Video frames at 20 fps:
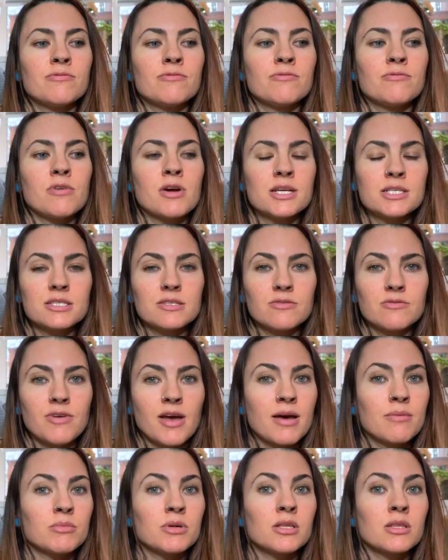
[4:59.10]
friends and
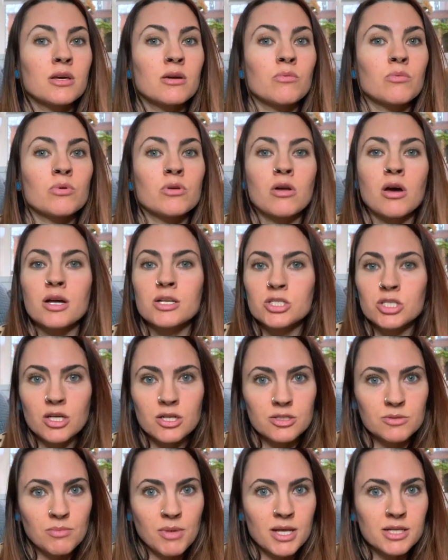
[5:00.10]
family that were not
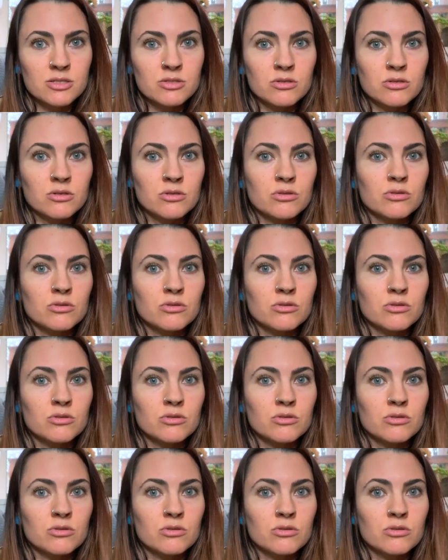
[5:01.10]
judgmental,